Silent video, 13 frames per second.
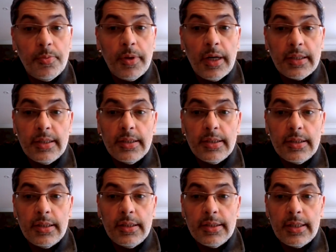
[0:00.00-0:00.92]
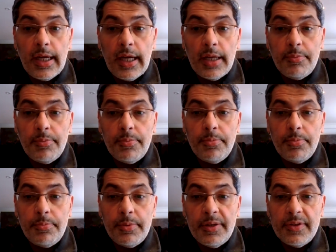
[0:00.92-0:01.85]
practices that had
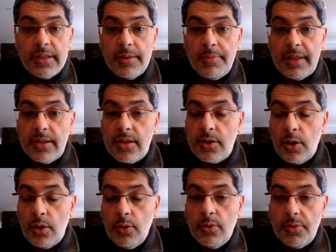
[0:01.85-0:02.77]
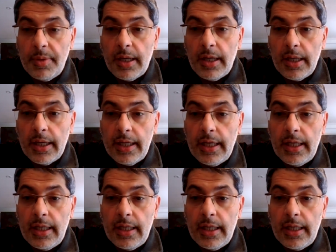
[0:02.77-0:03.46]
previously been sold by